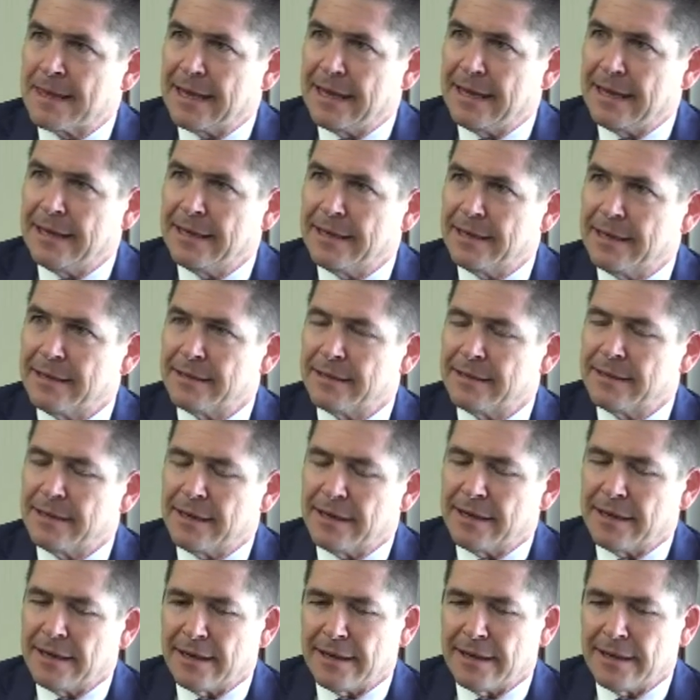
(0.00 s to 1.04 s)
and
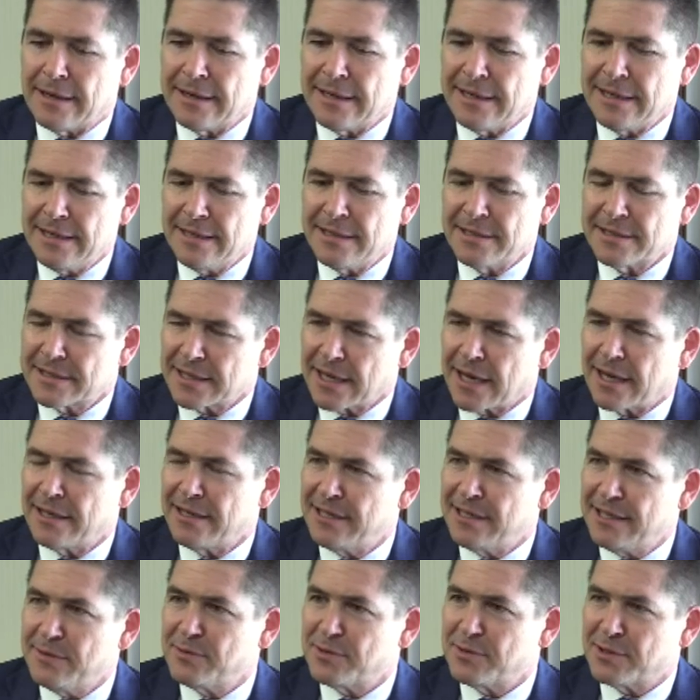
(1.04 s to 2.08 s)
uh, he
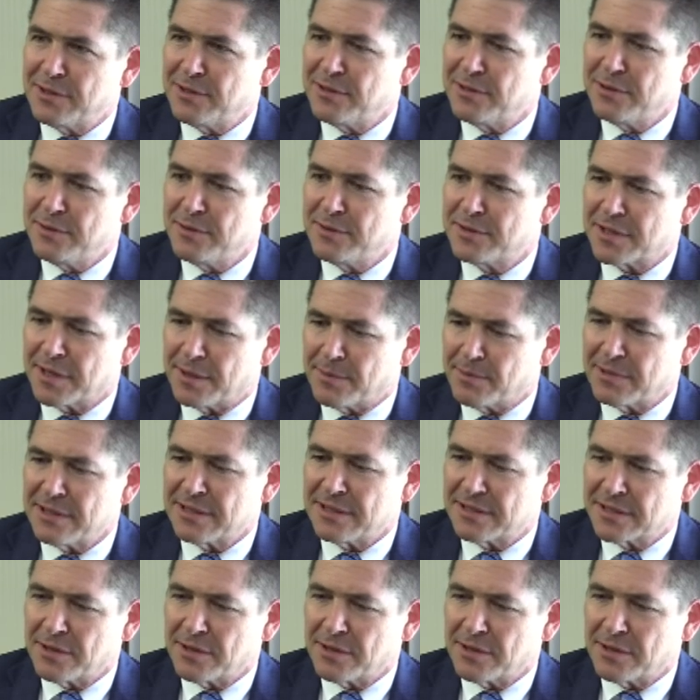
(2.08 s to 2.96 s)
decided he was going to do something.